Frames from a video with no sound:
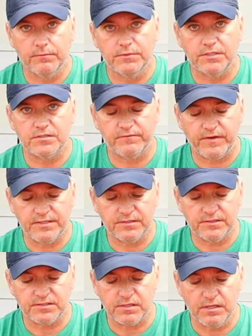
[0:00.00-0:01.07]
just suffice it
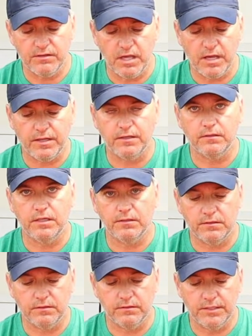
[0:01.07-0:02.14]
to say that it
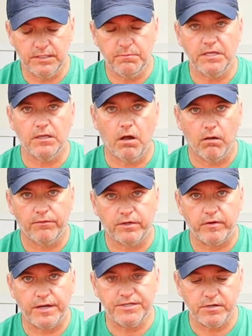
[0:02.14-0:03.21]
did meet all the
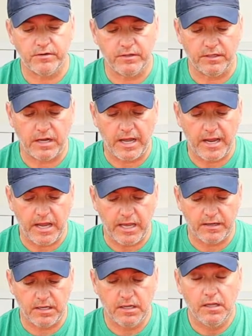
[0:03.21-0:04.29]
criteria that I
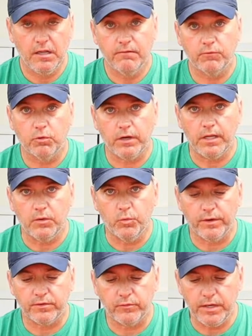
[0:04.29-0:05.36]
had for a
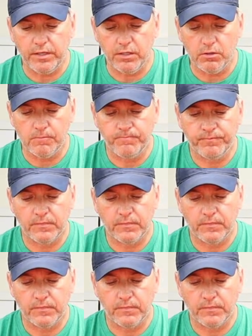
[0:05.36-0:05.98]
weather radio.